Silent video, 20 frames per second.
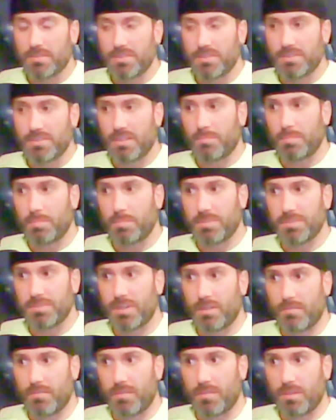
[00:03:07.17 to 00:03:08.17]

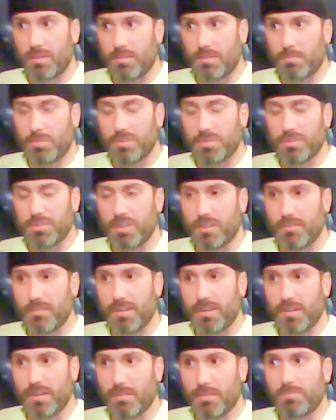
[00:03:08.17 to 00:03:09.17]

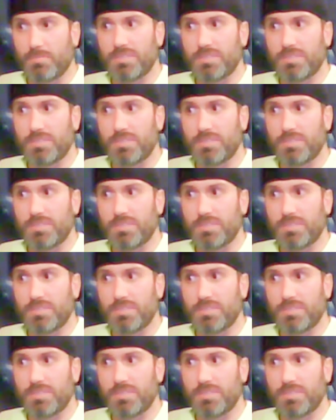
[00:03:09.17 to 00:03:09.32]
self-preservation